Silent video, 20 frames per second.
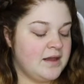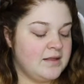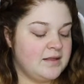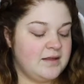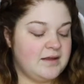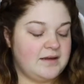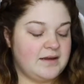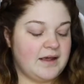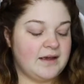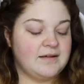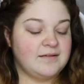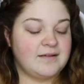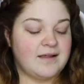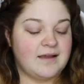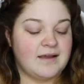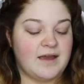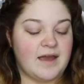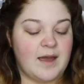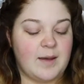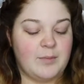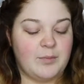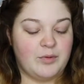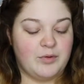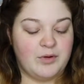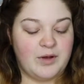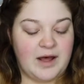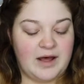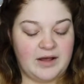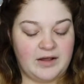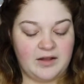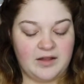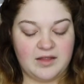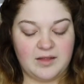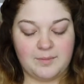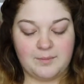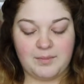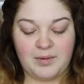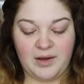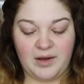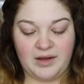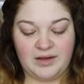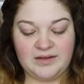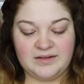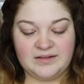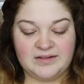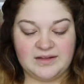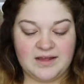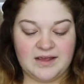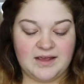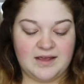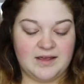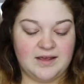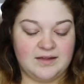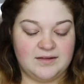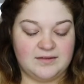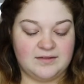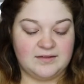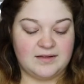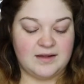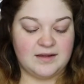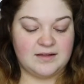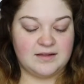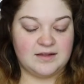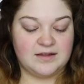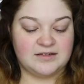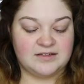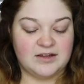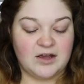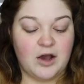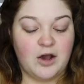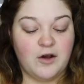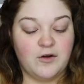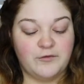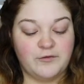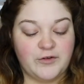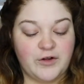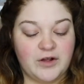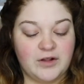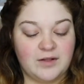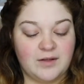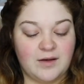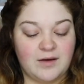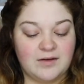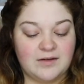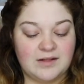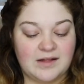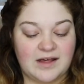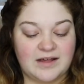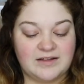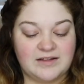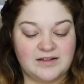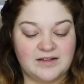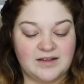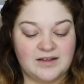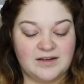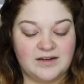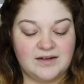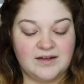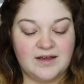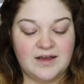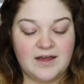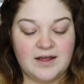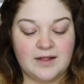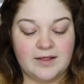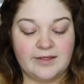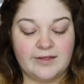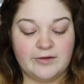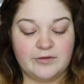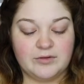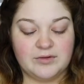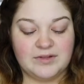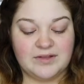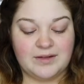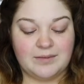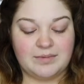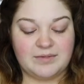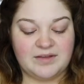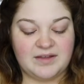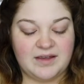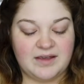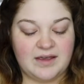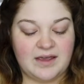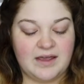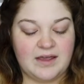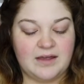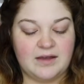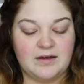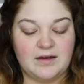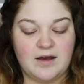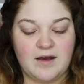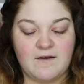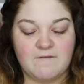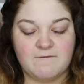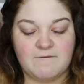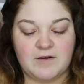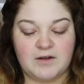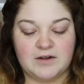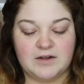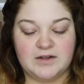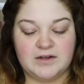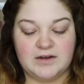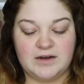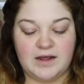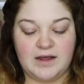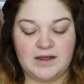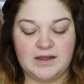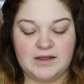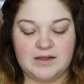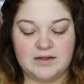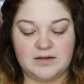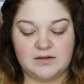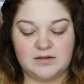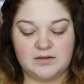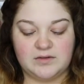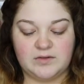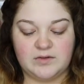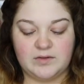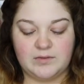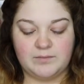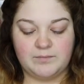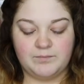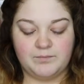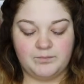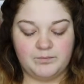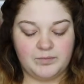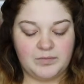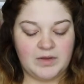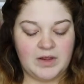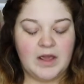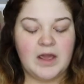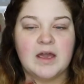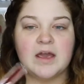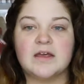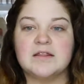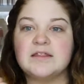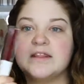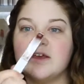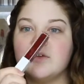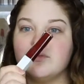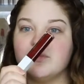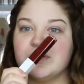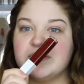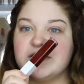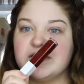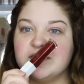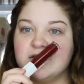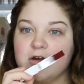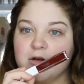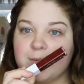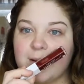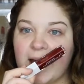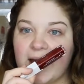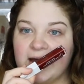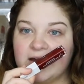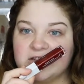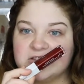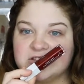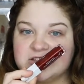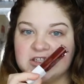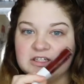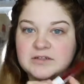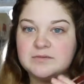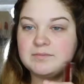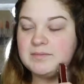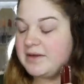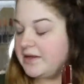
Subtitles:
The next thing I pull out of the box is this Ofra Long Lasting Liquid Lipstick in Havana Nights. And they've redid their packaging